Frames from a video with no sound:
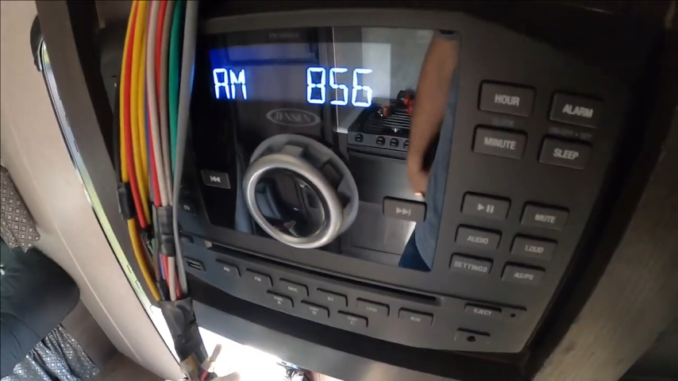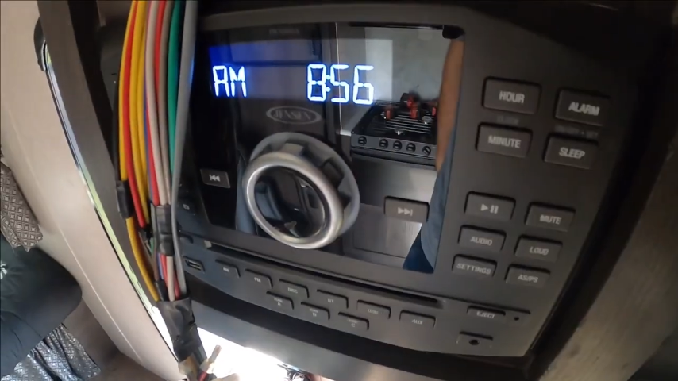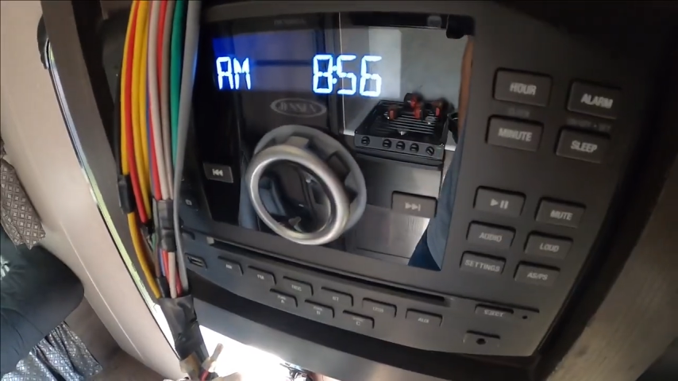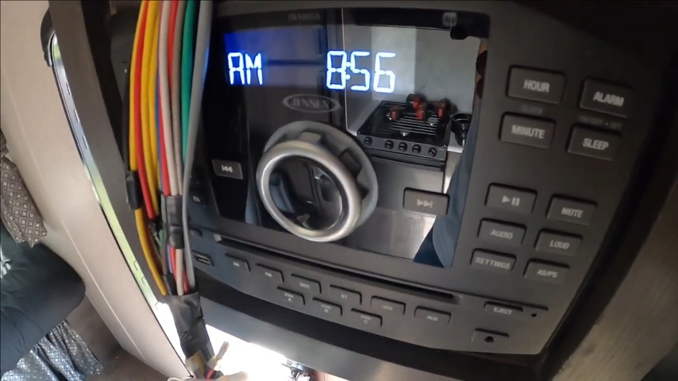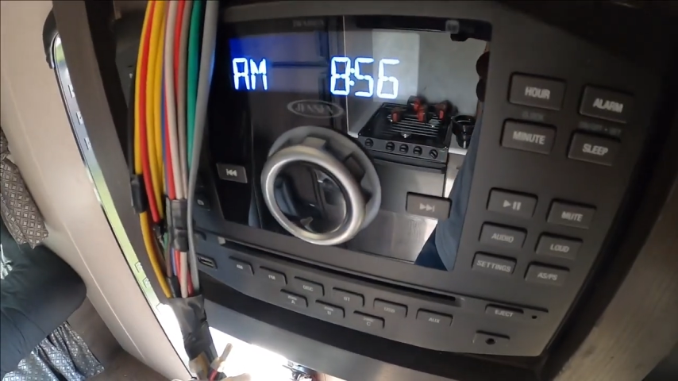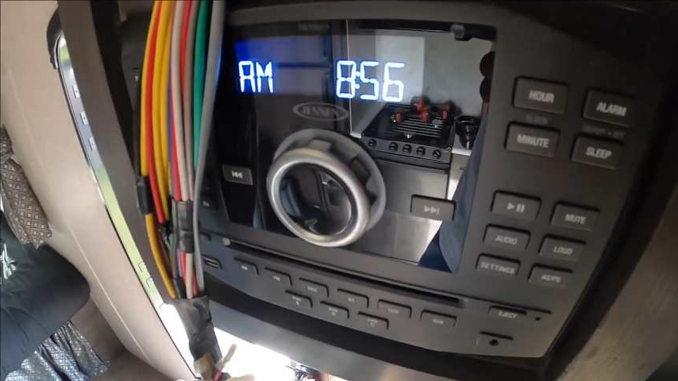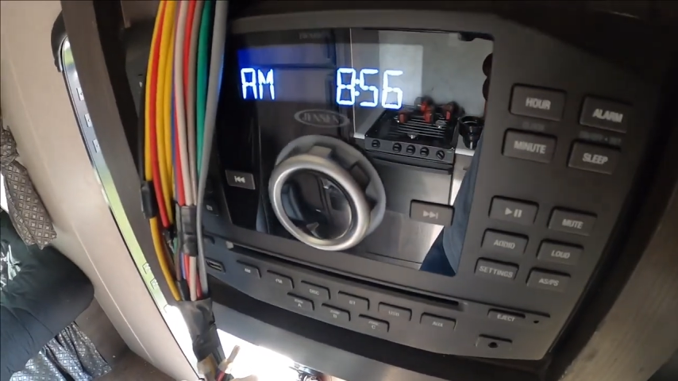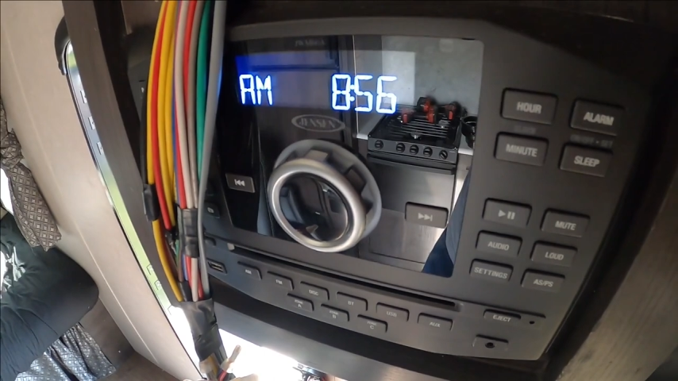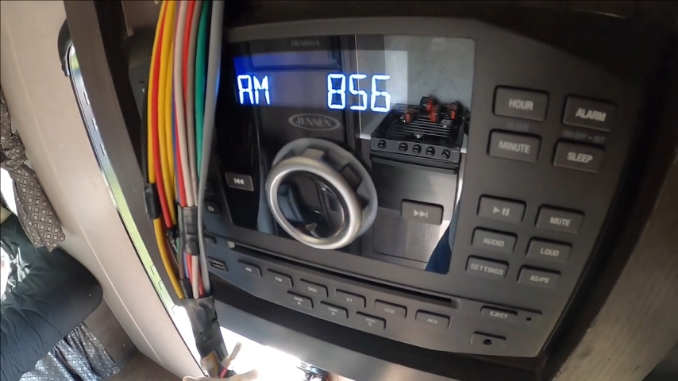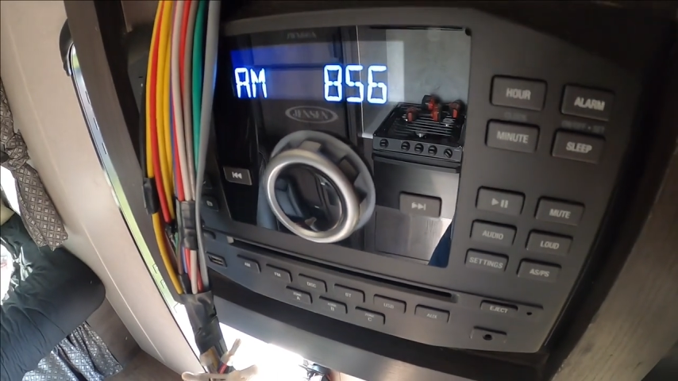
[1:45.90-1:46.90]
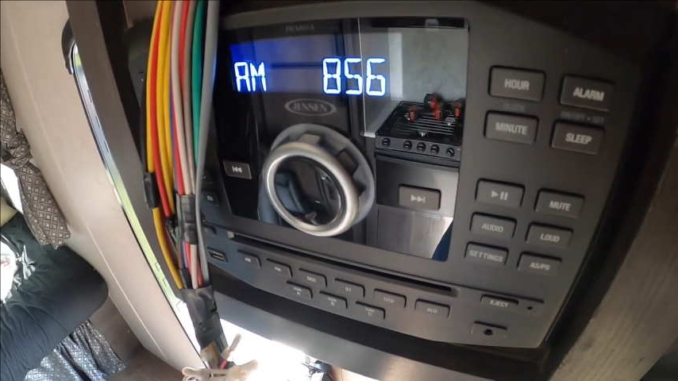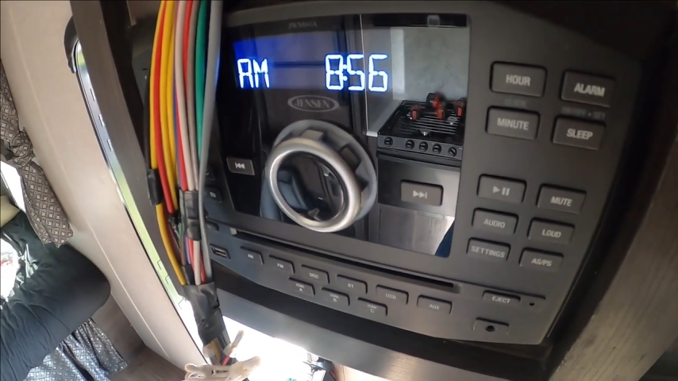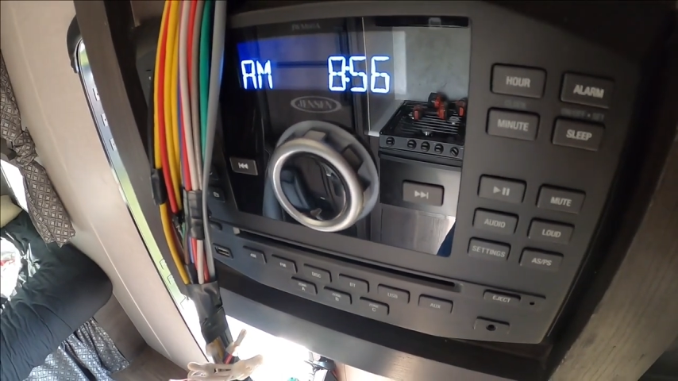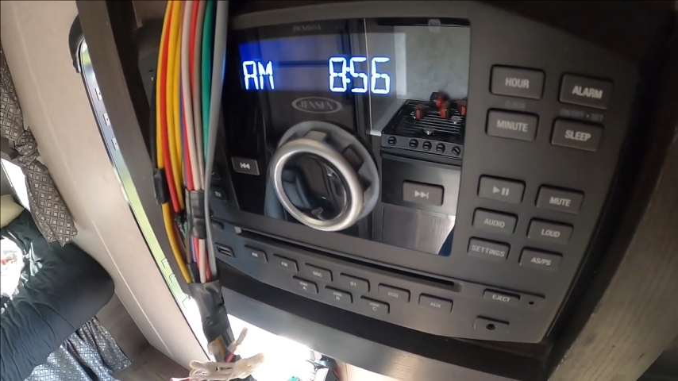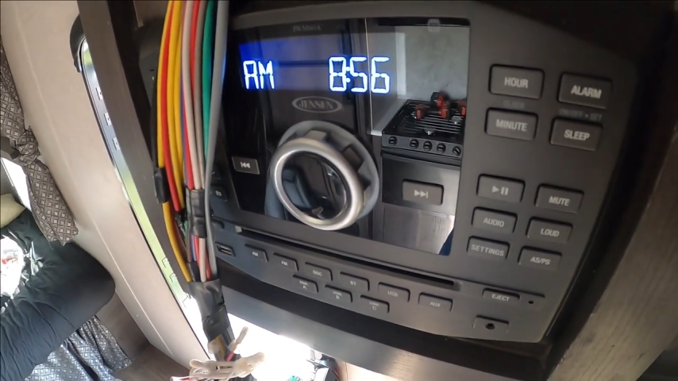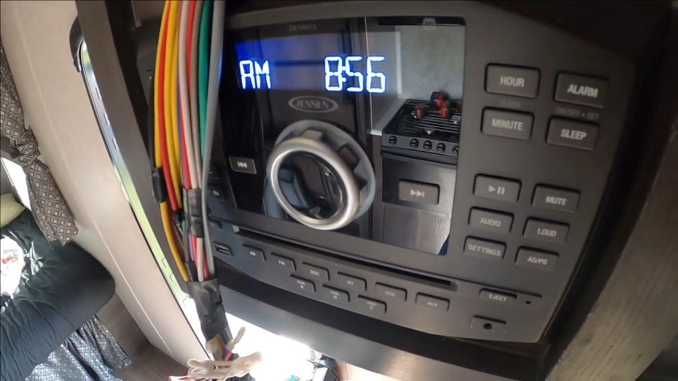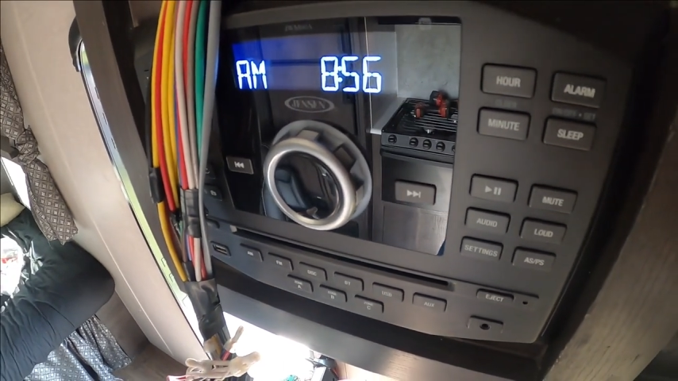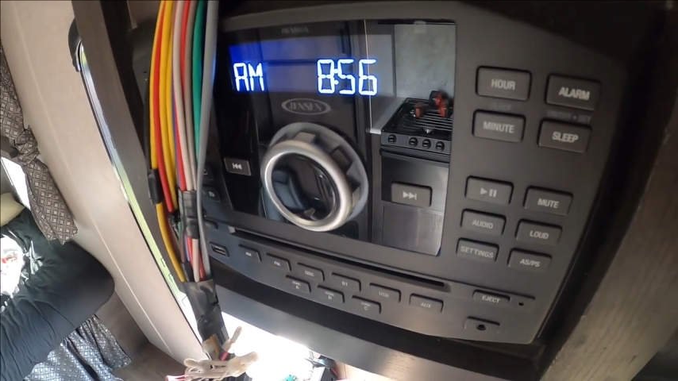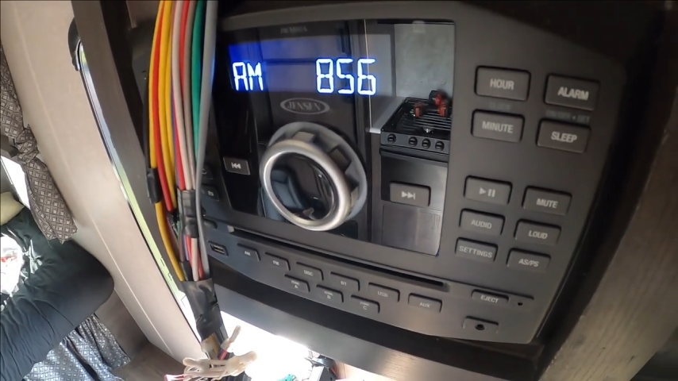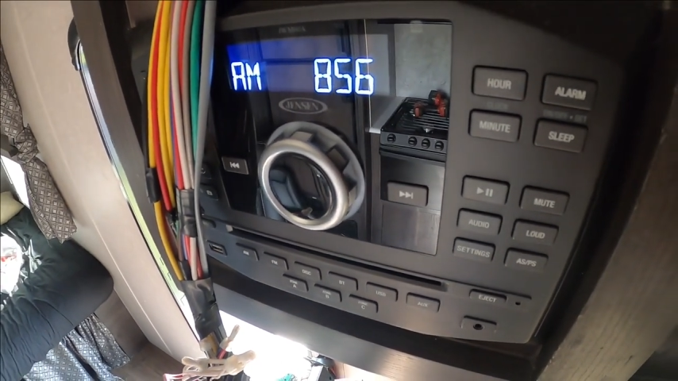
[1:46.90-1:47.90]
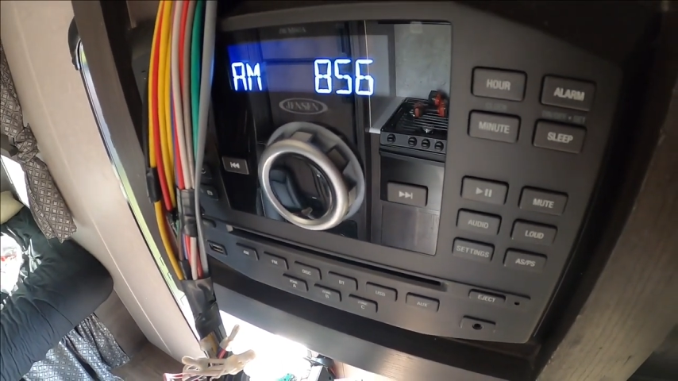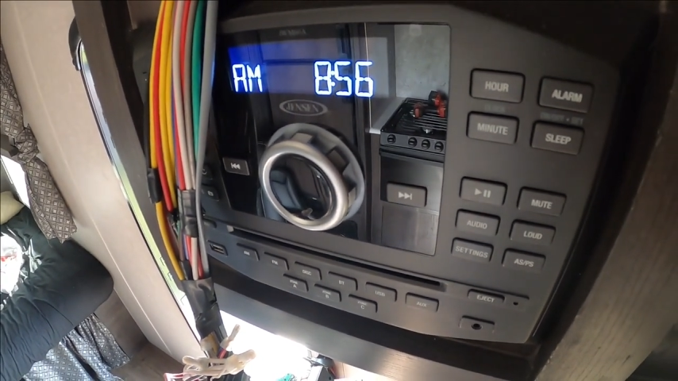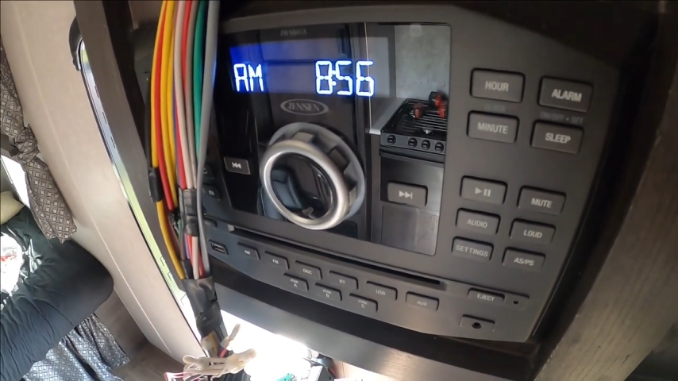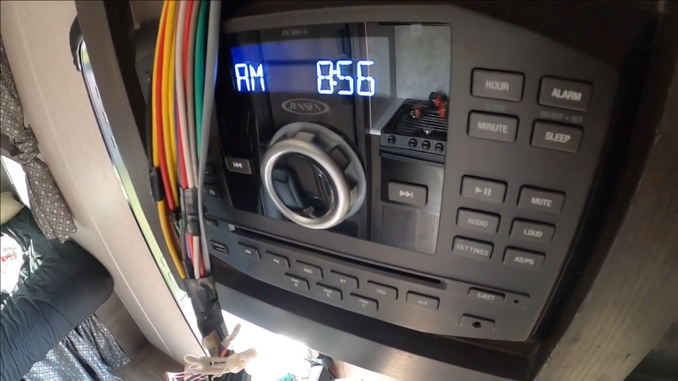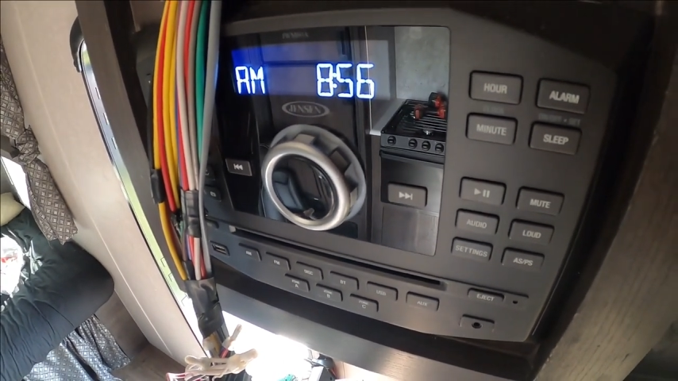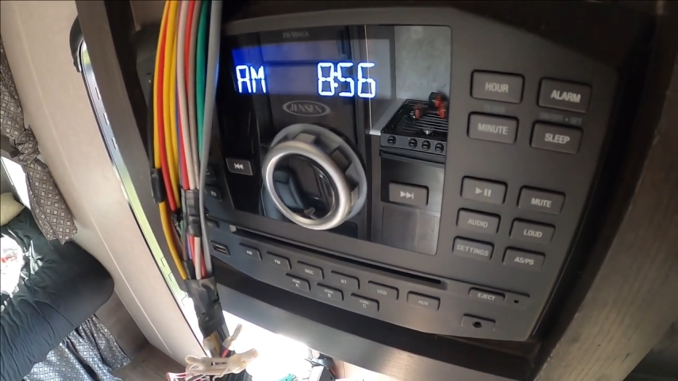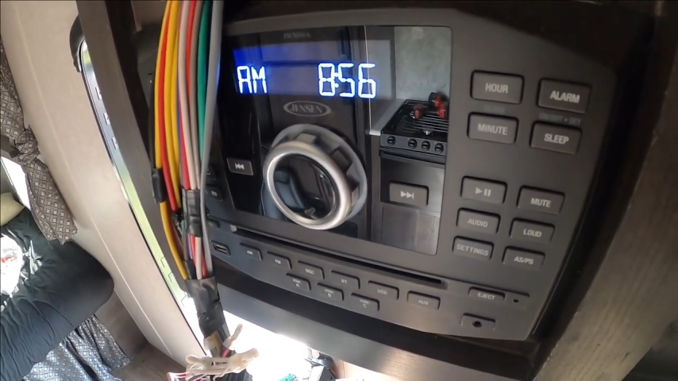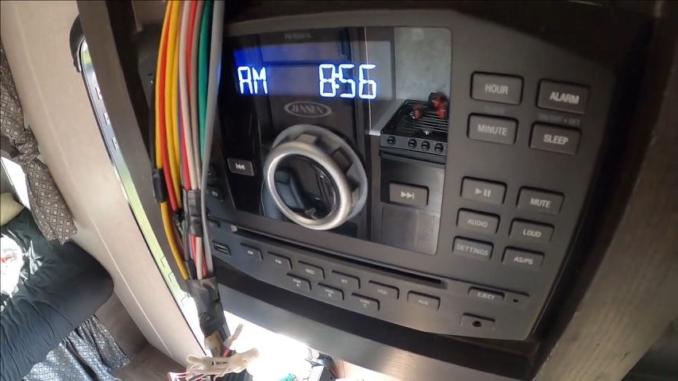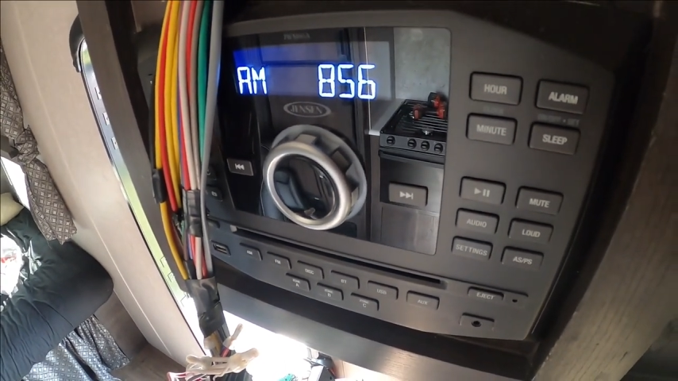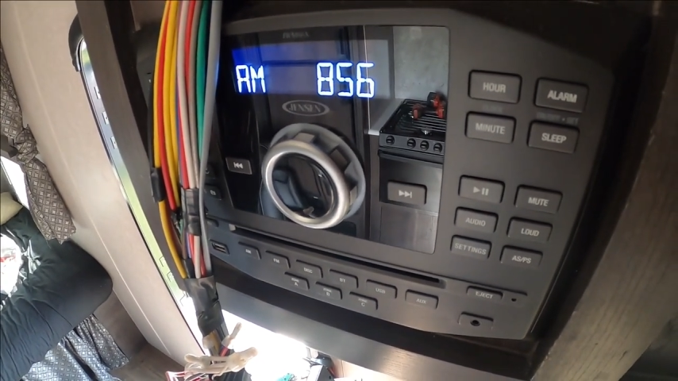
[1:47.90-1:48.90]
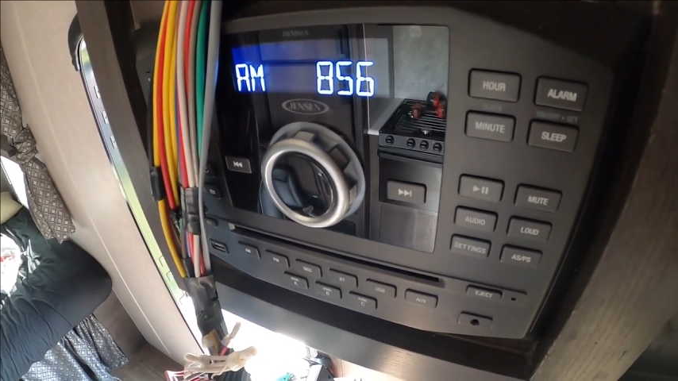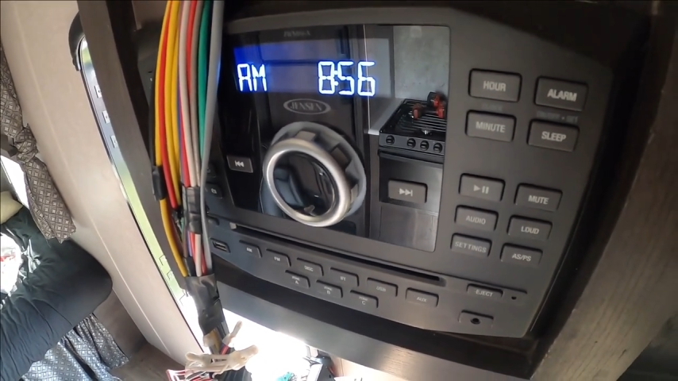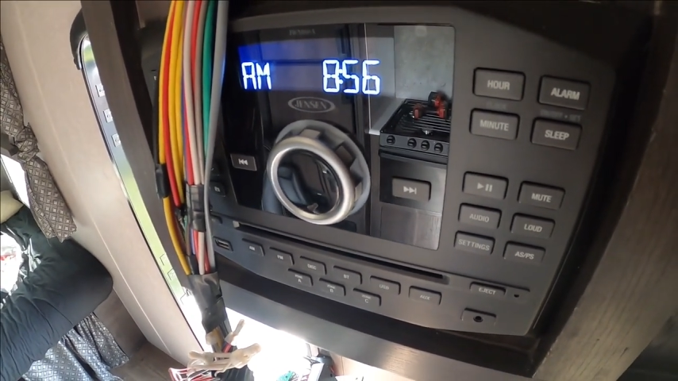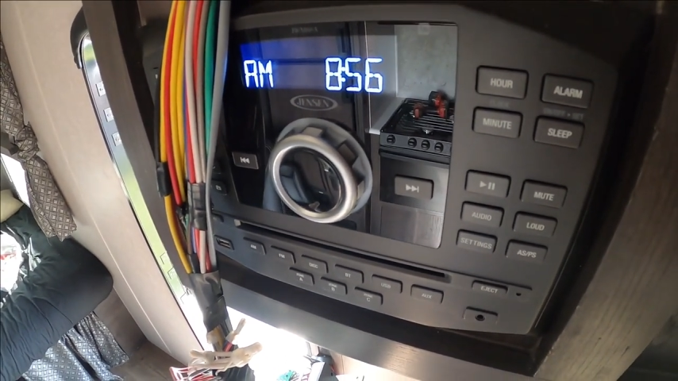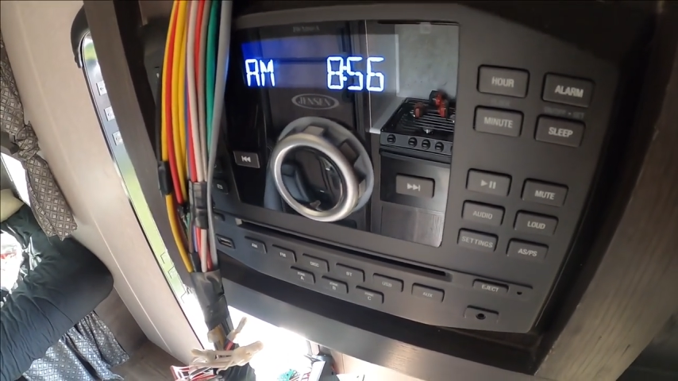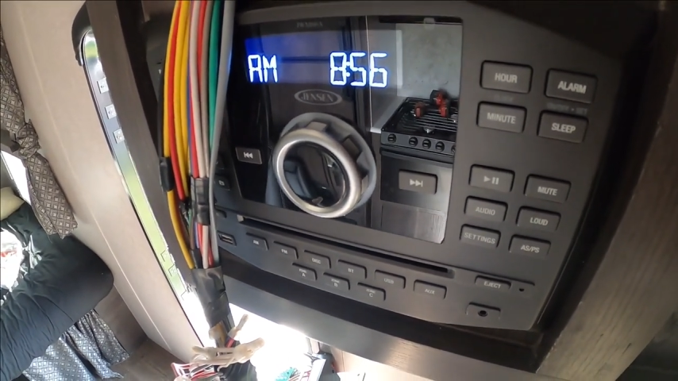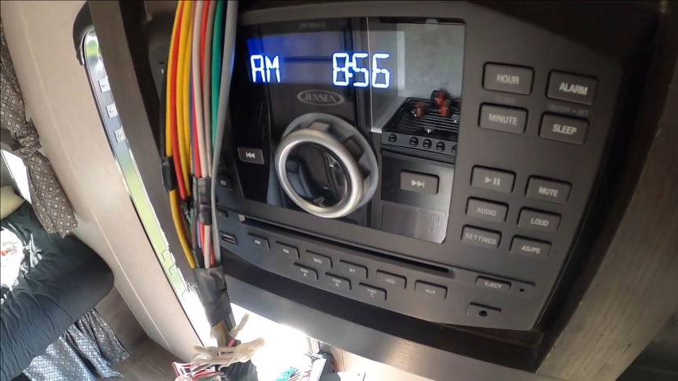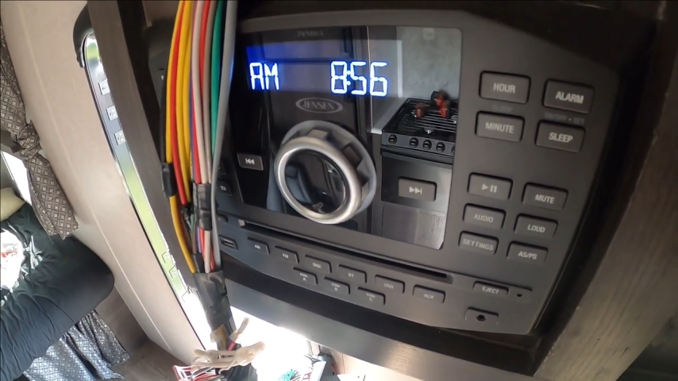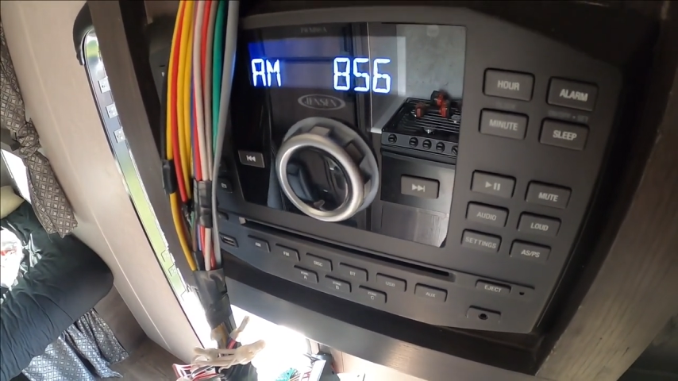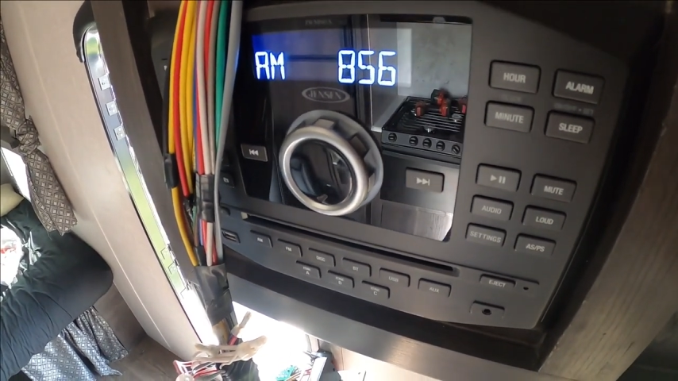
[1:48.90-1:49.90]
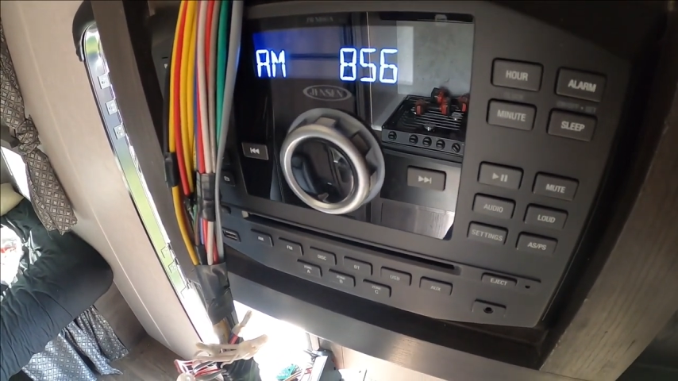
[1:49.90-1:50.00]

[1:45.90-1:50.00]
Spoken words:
No face is visible, so there are no lips to read.